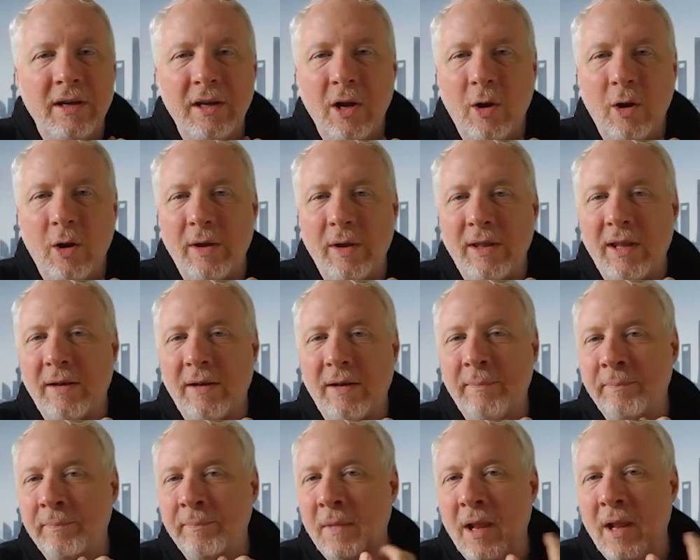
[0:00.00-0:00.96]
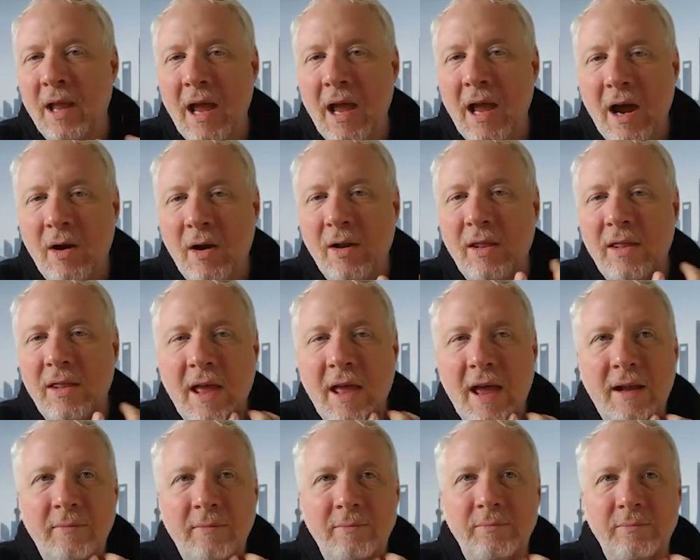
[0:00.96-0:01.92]
you know, and then how did
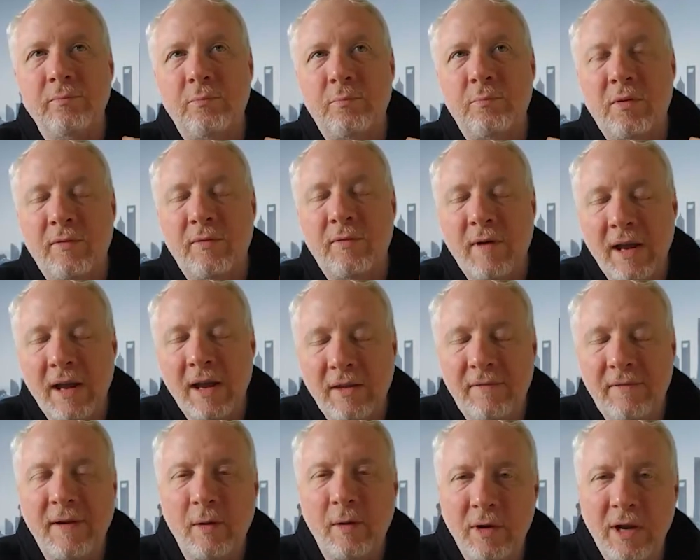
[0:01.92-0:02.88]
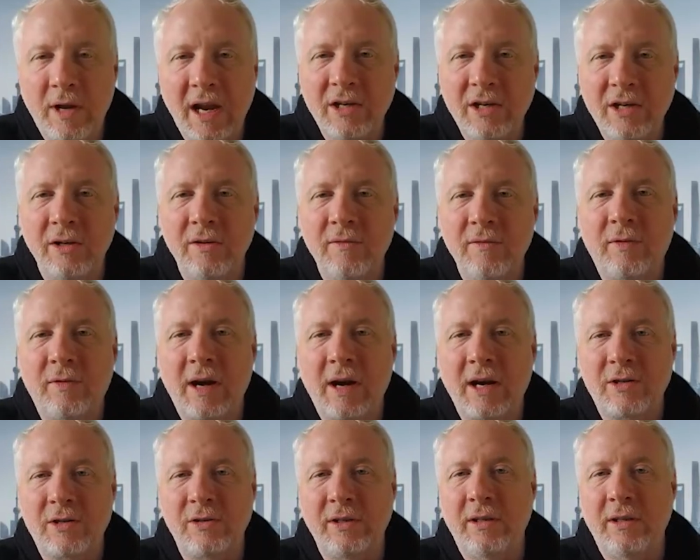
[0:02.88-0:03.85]
that provide the foundation for
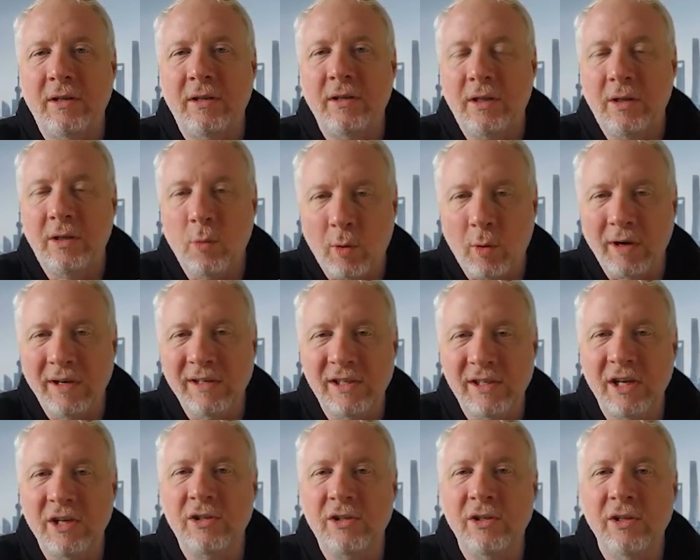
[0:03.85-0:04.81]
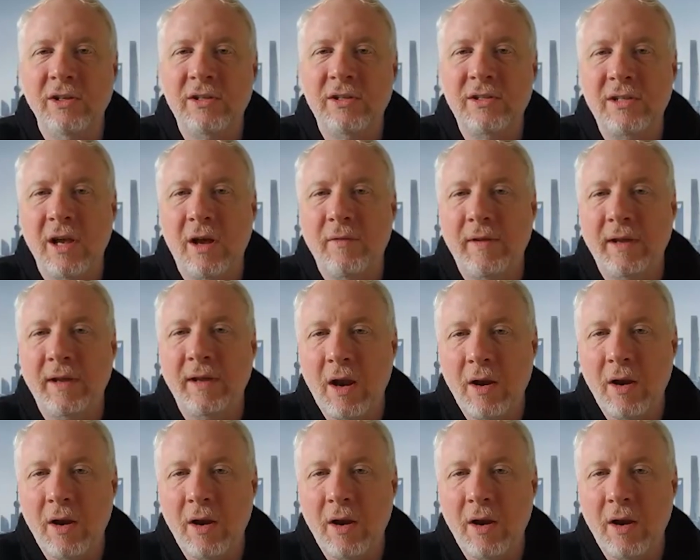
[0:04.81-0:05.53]
actually the organization itself? Like, how